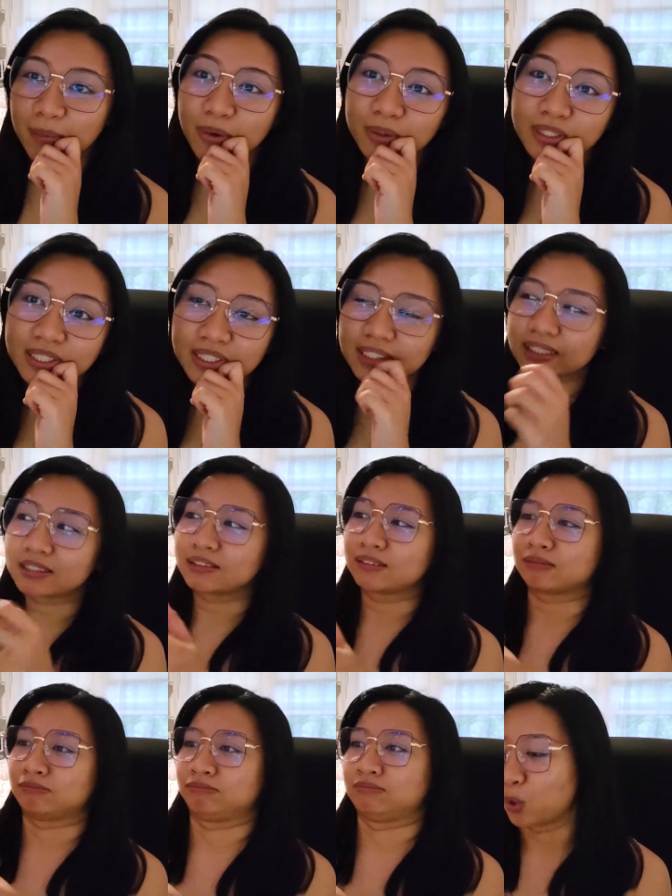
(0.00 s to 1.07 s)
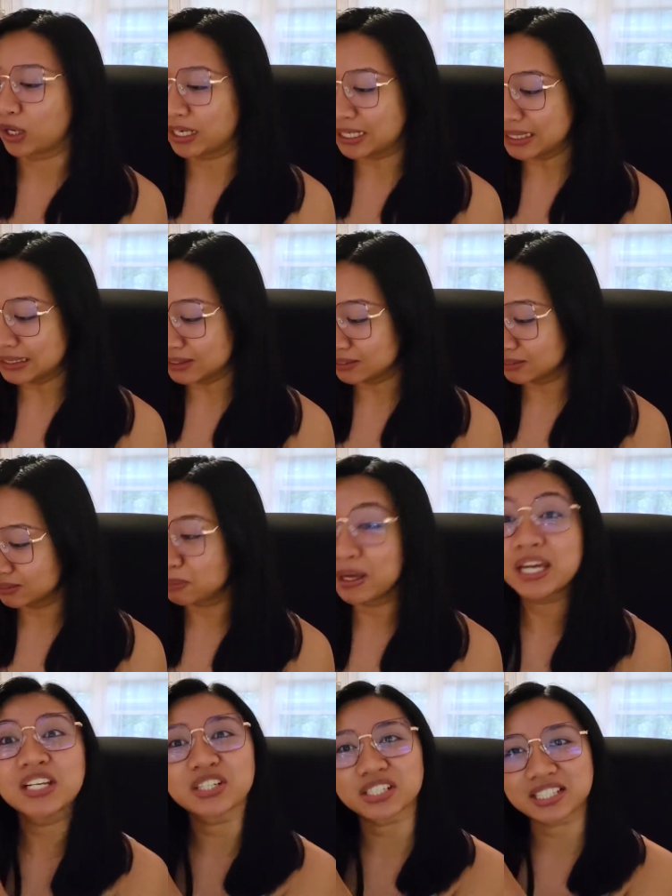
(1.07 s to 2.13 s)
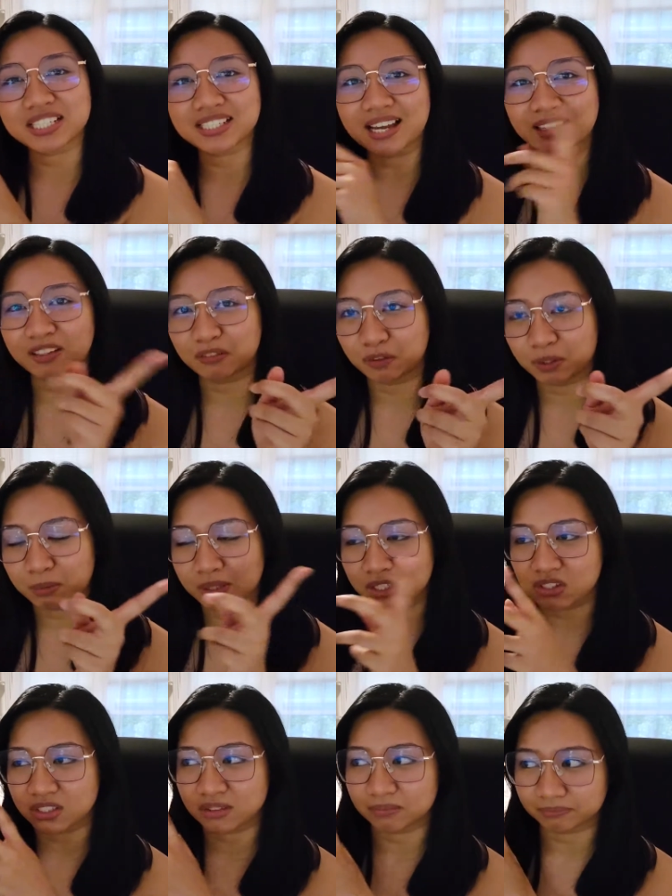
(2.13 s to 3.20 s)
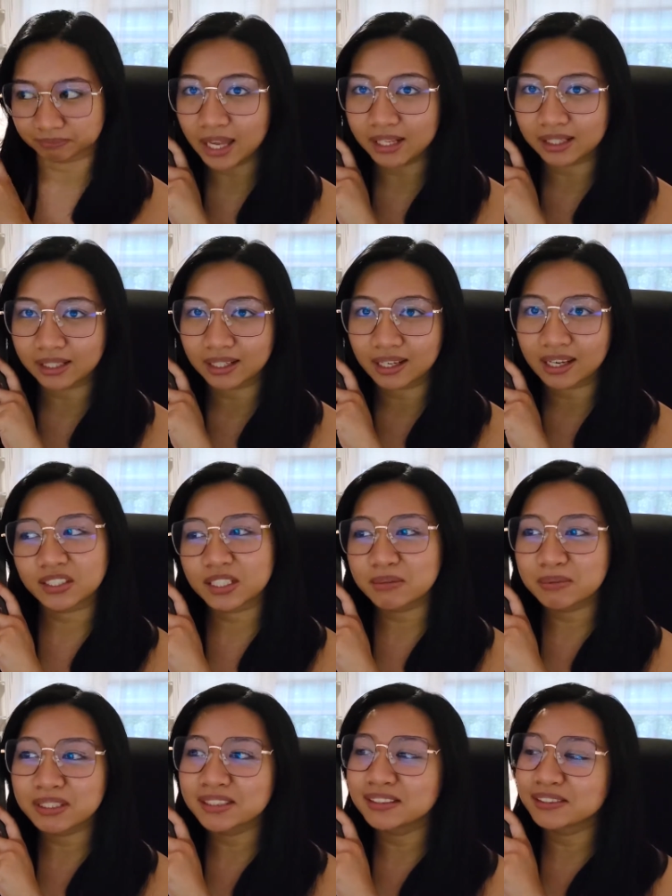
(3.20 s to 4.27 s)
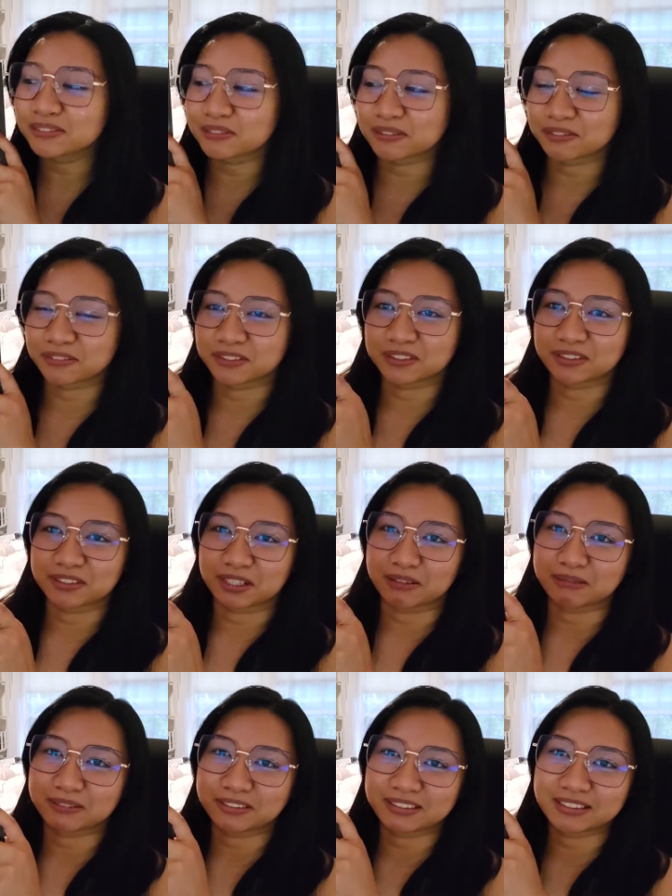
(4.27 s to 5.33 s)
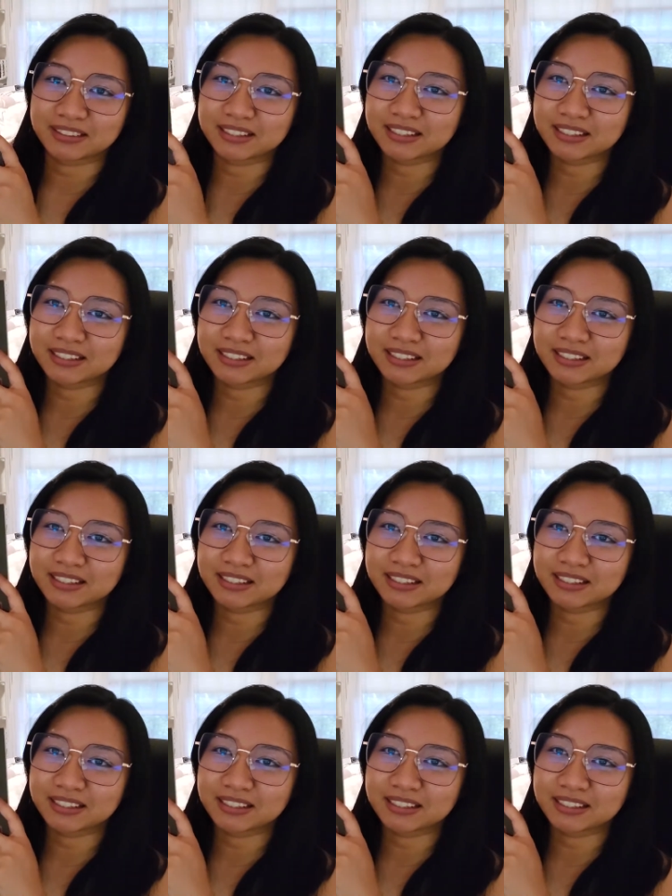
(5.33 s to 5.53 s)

only 40 pages, exactly 40 pages in, and like immediately from the first chapter,